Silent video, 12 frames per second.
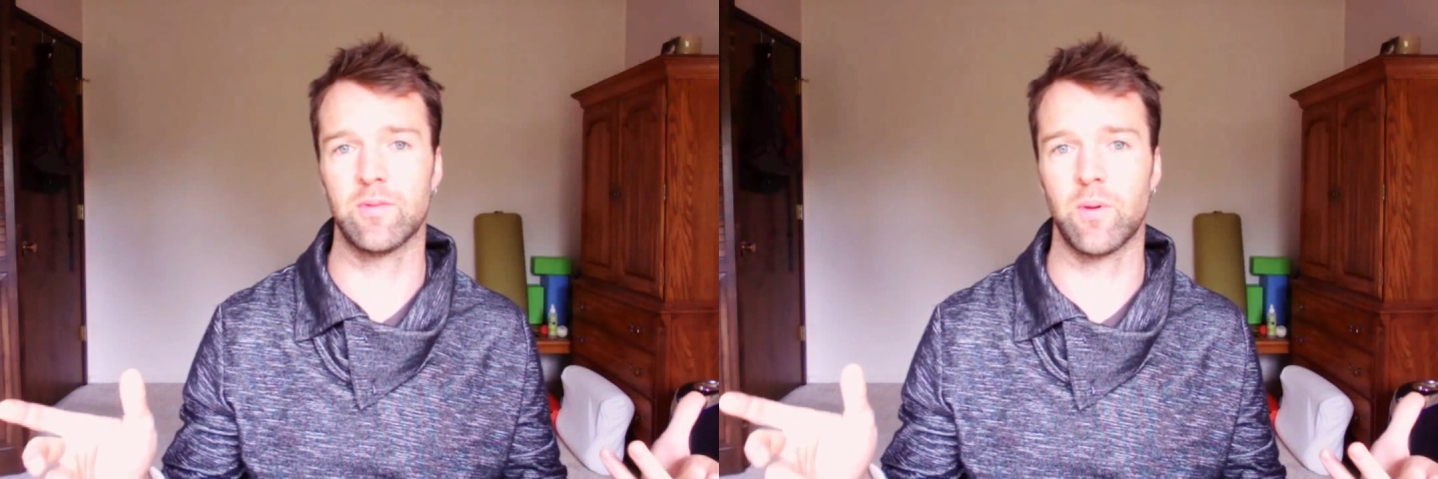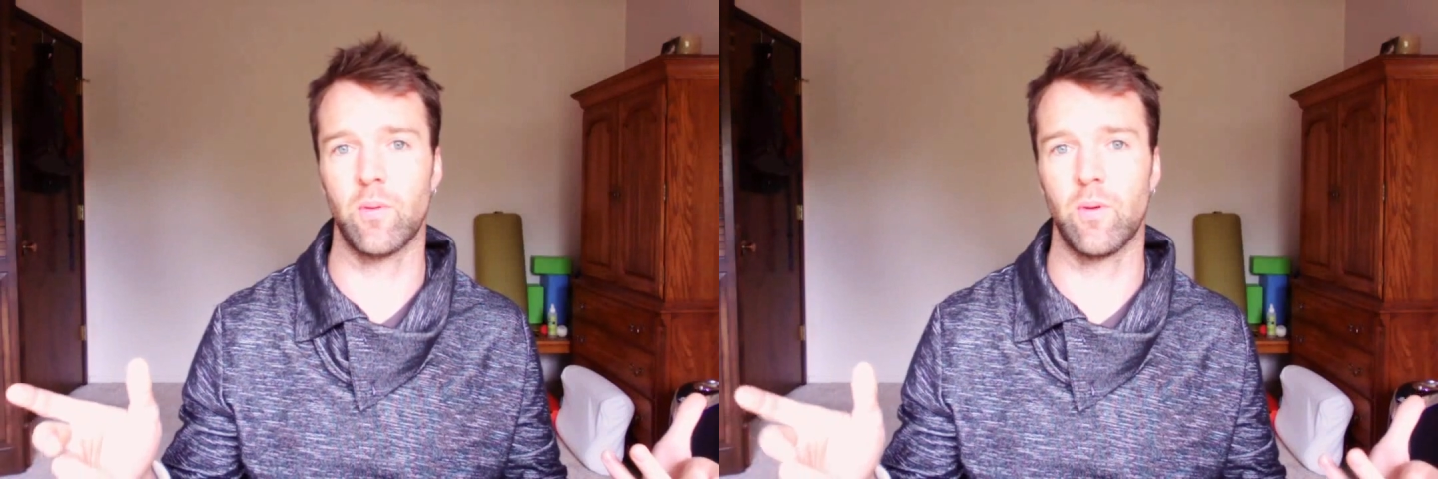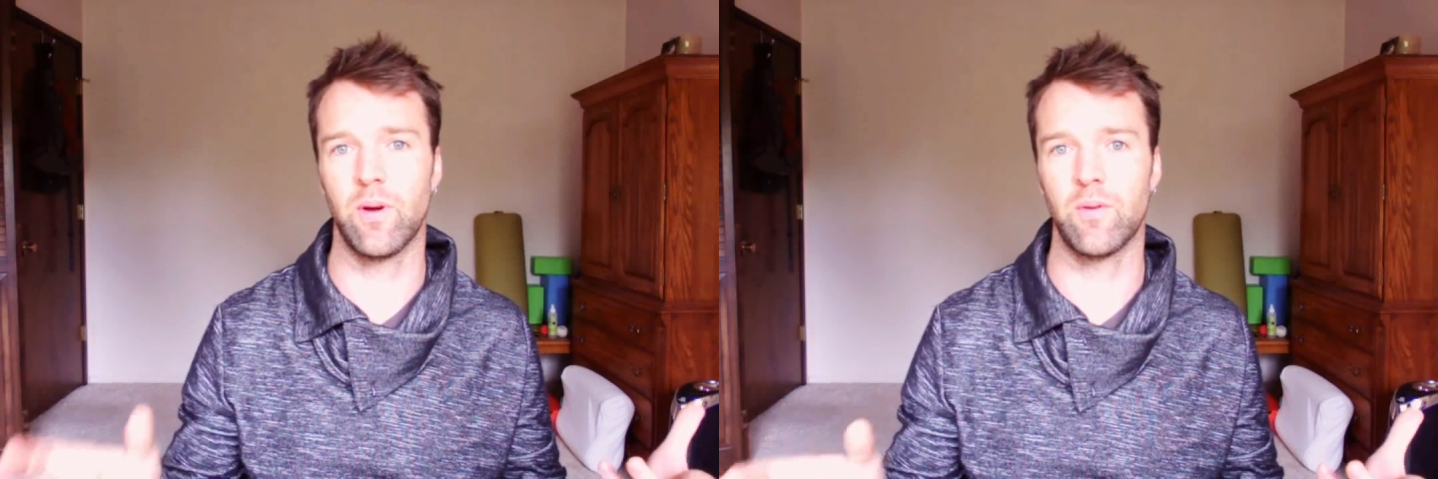
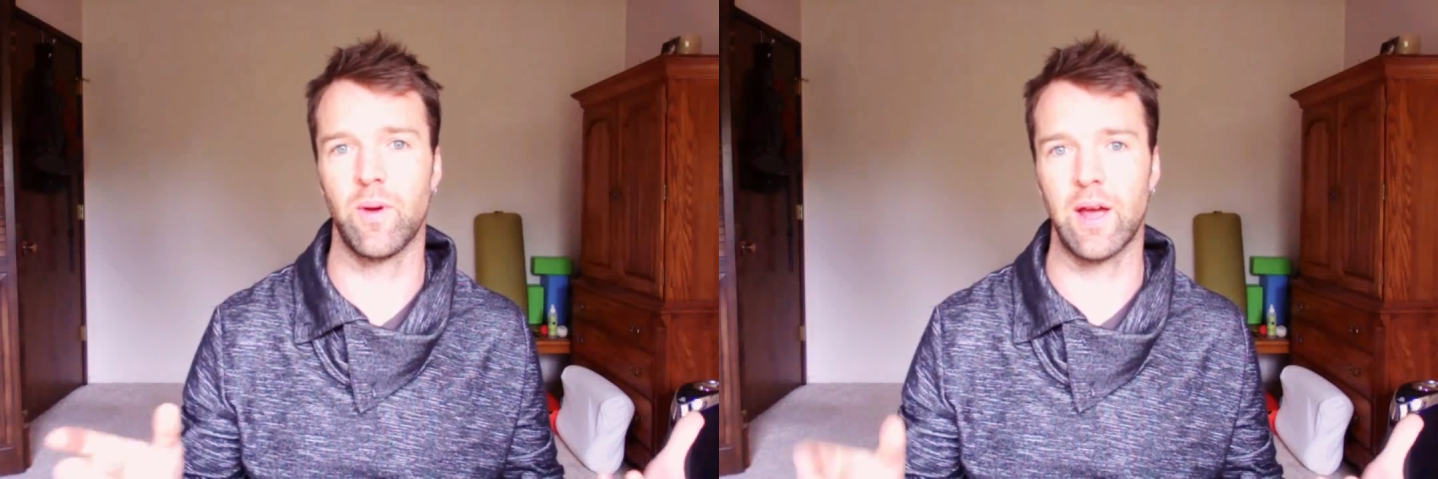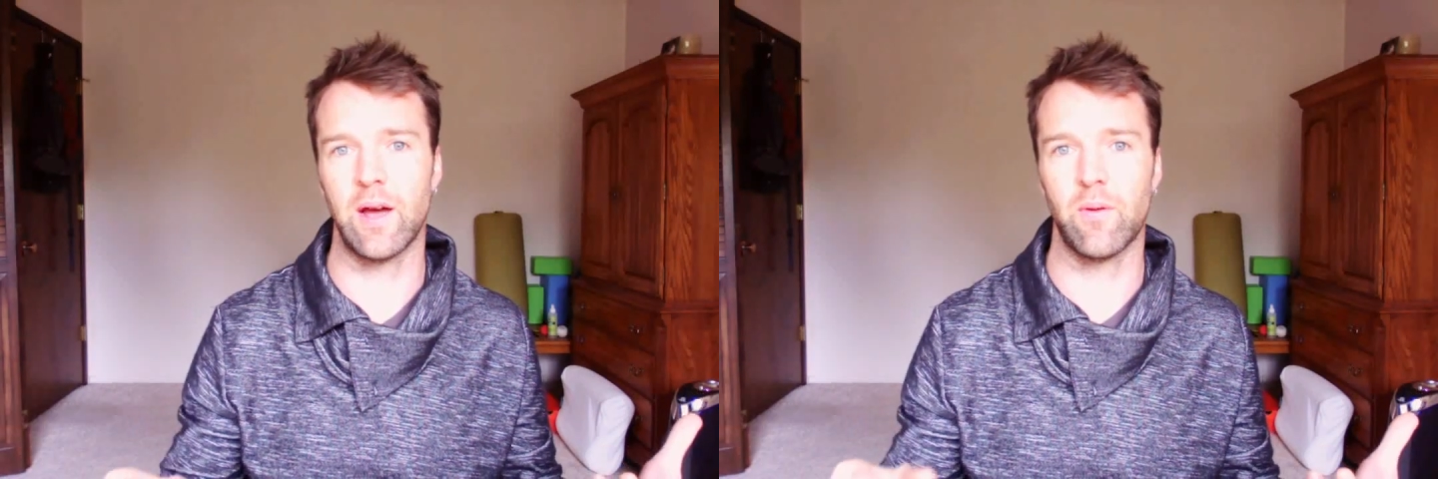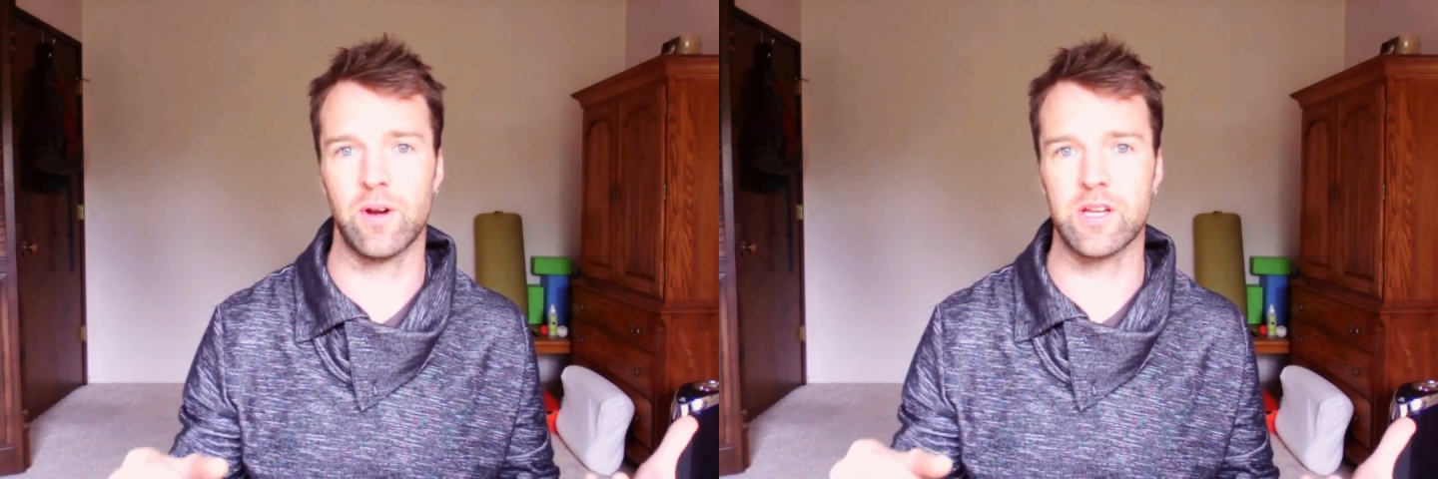but one way
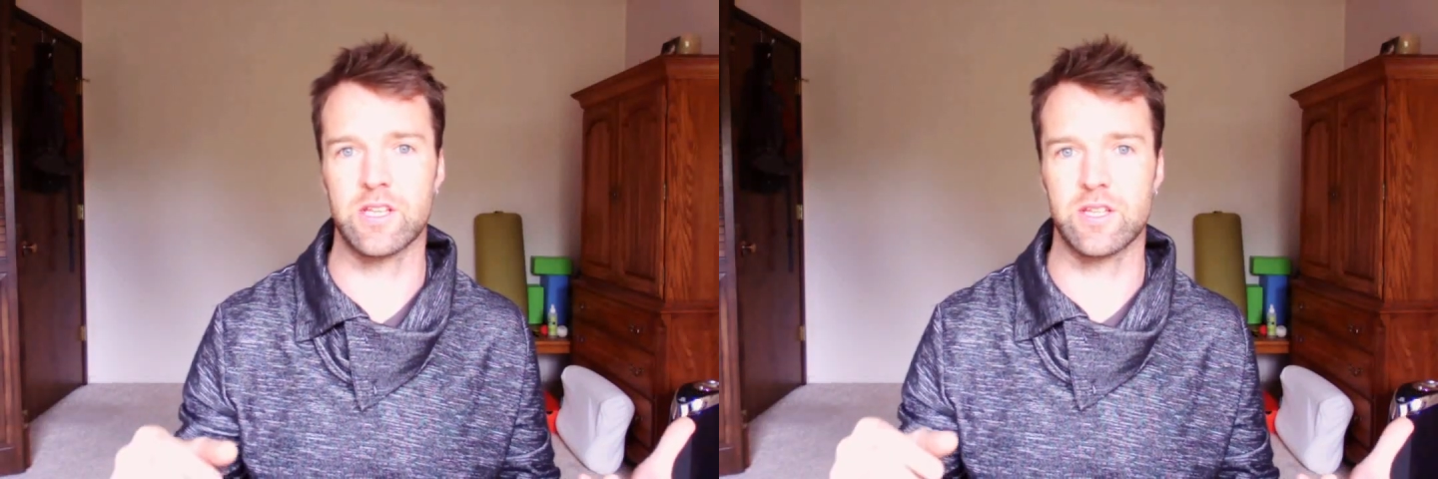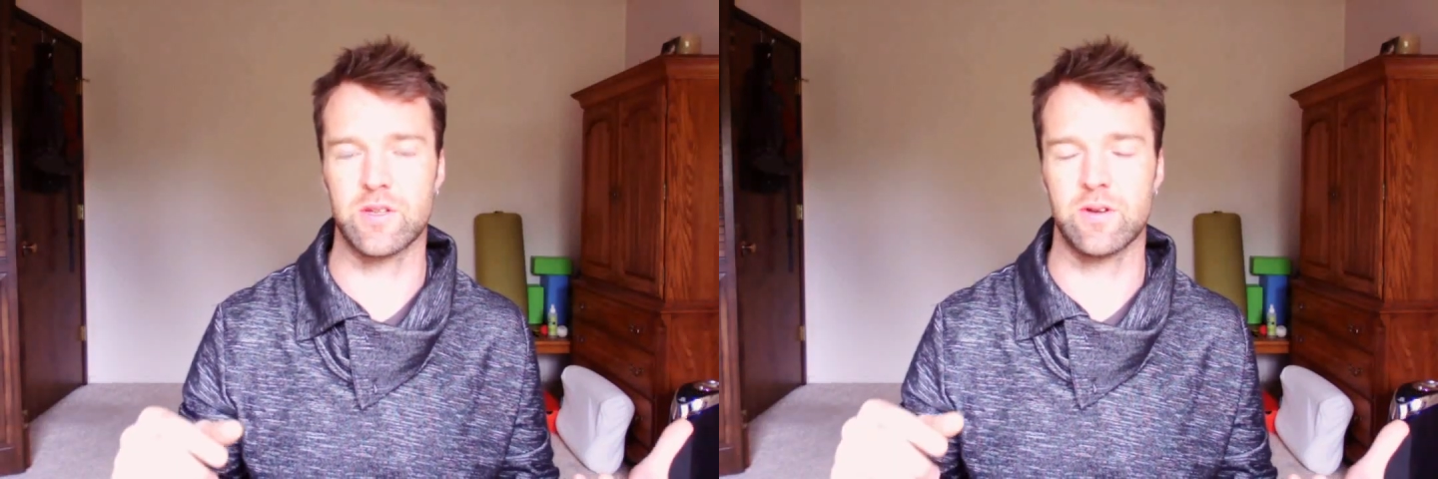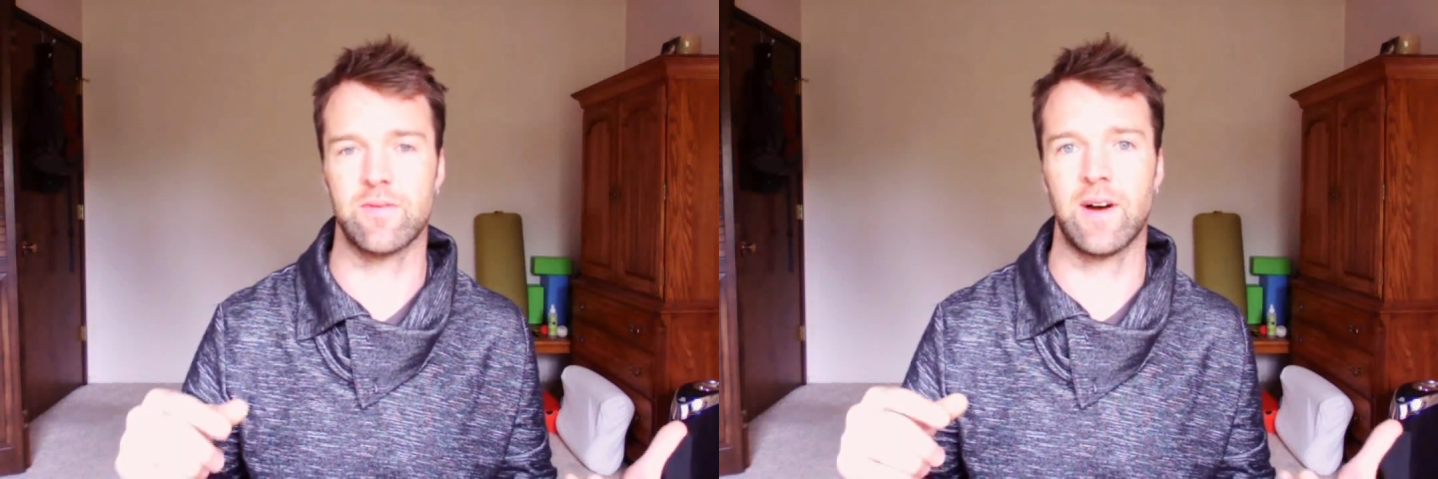I wanted to
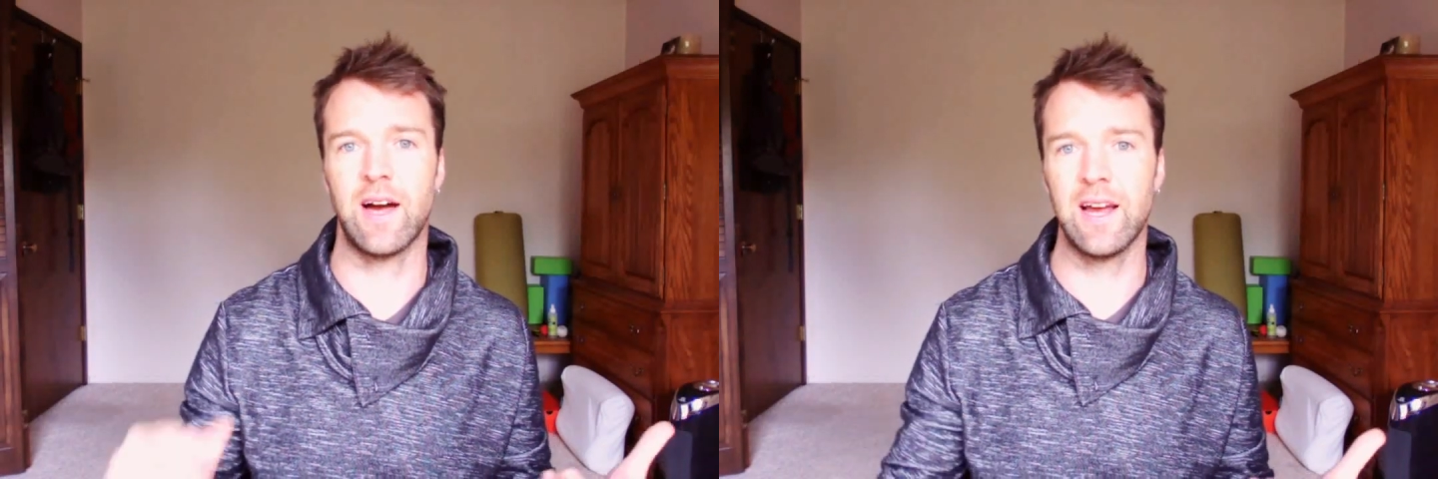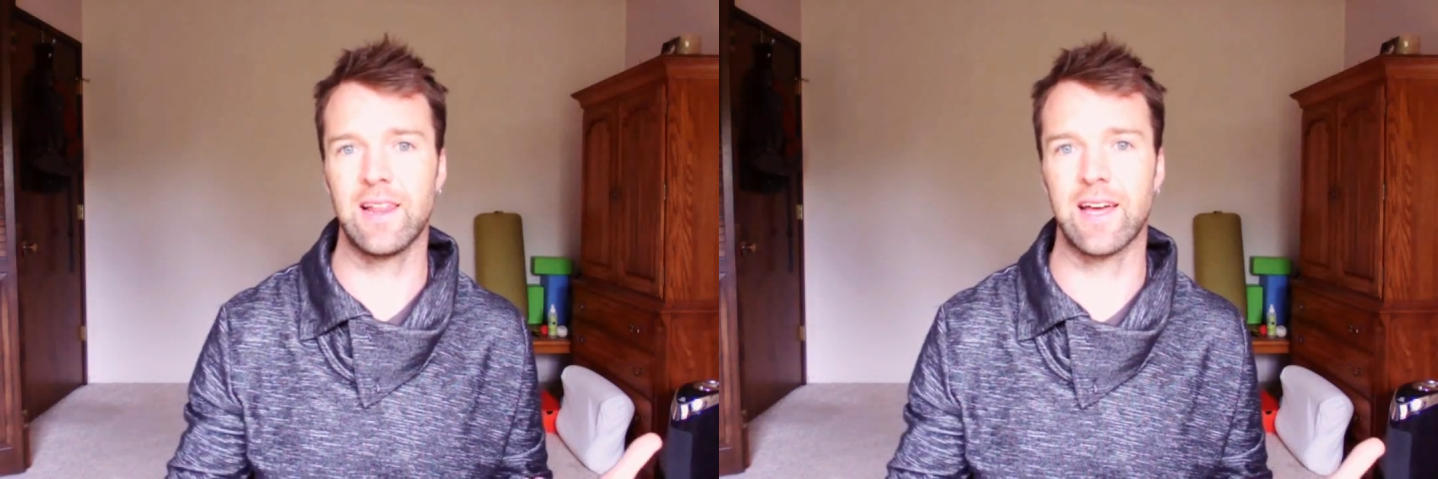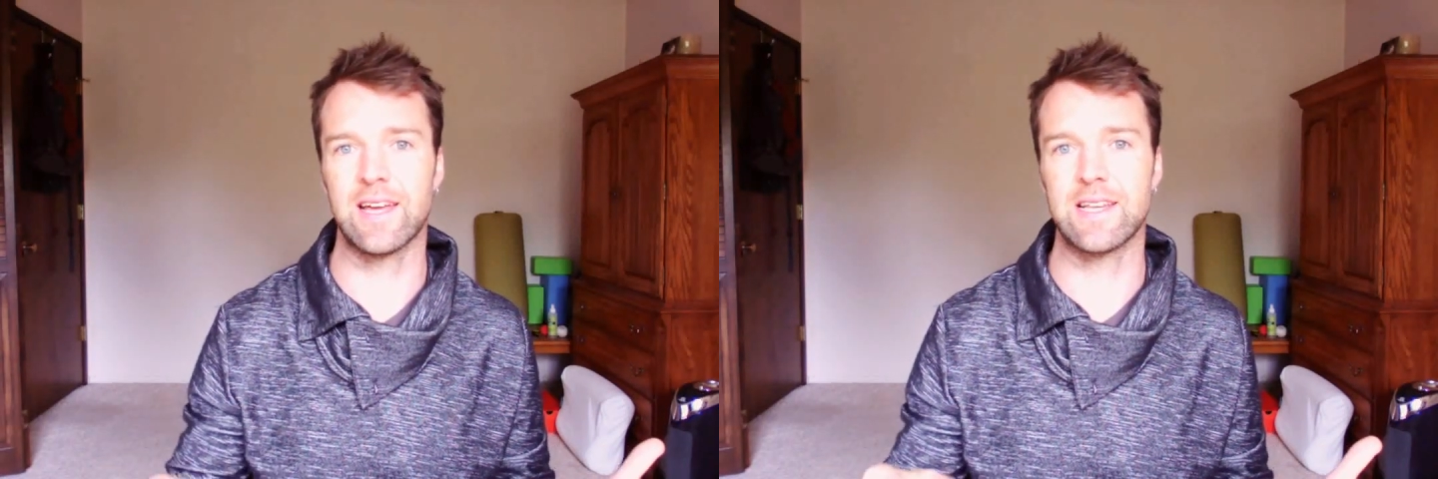sort of
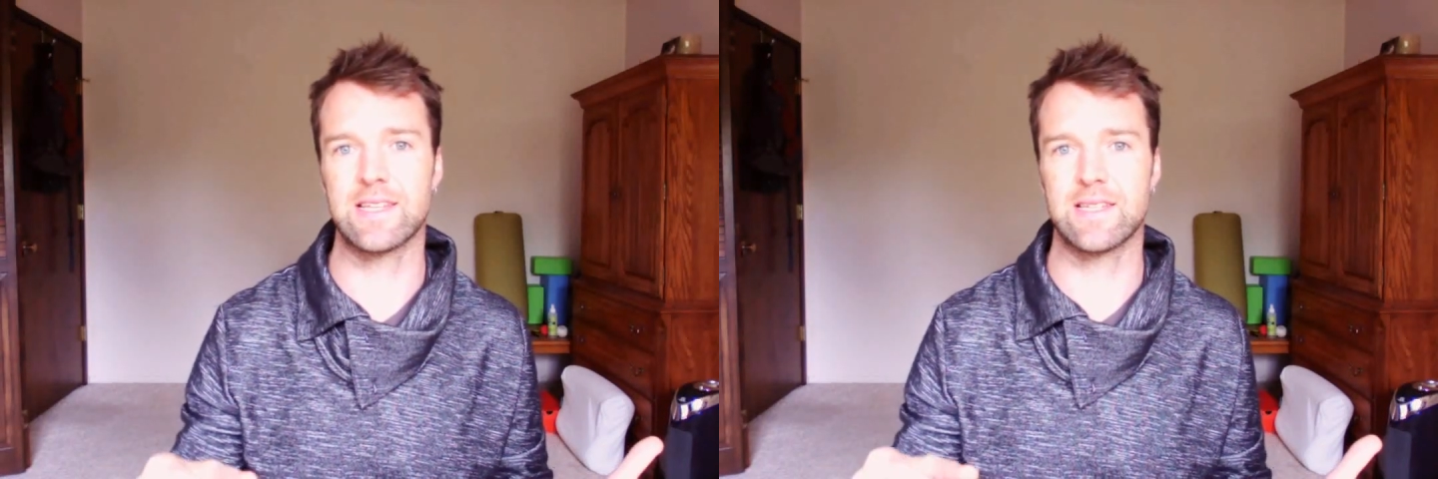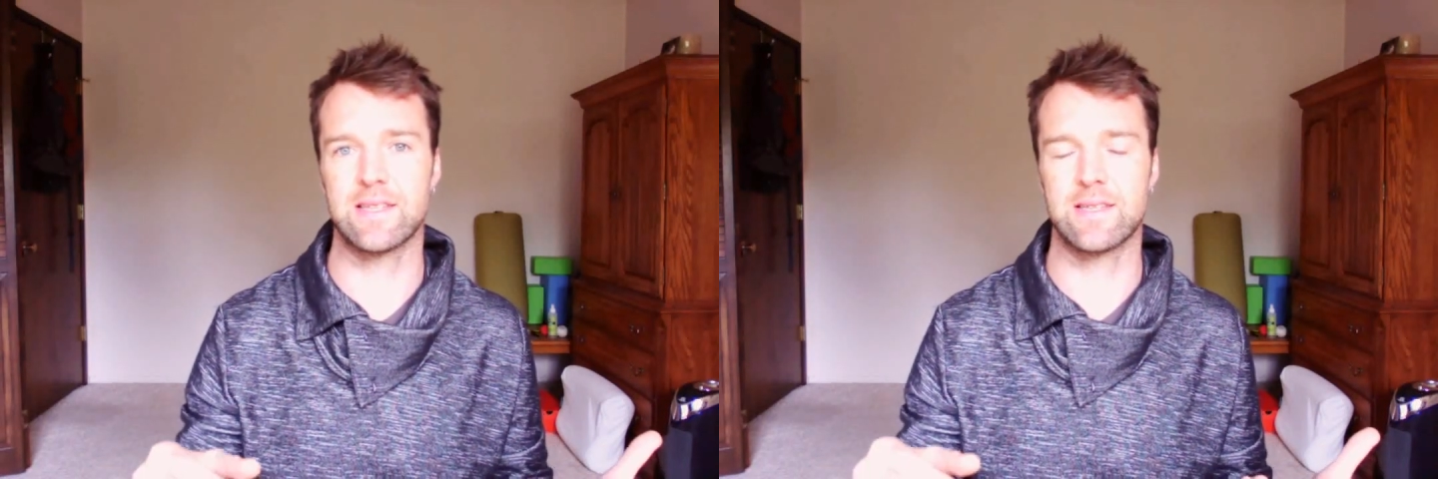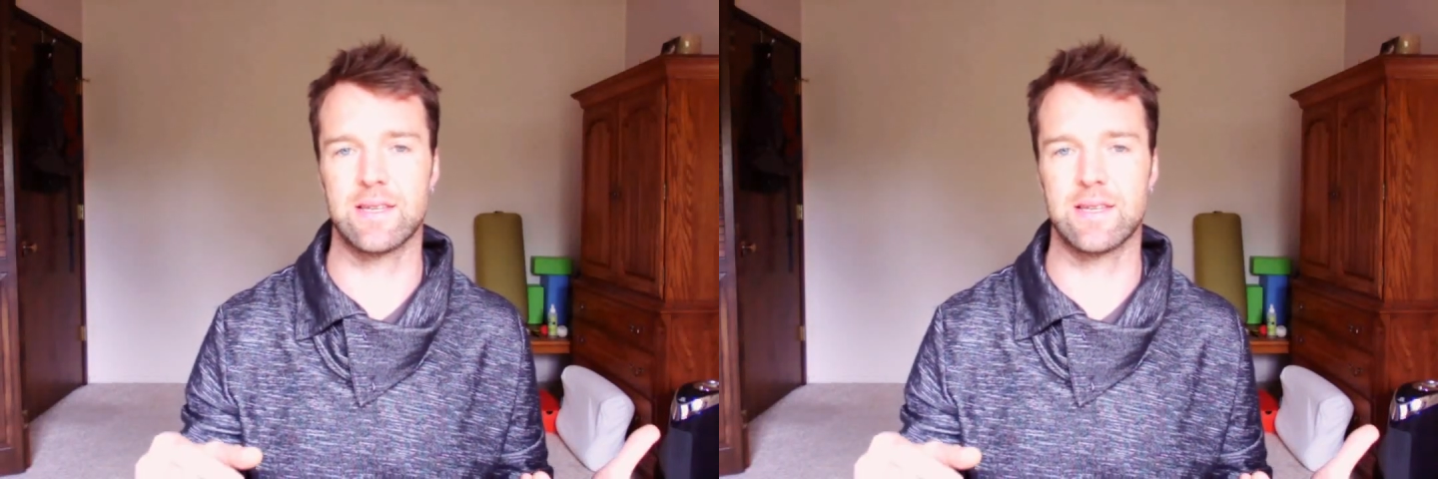highlight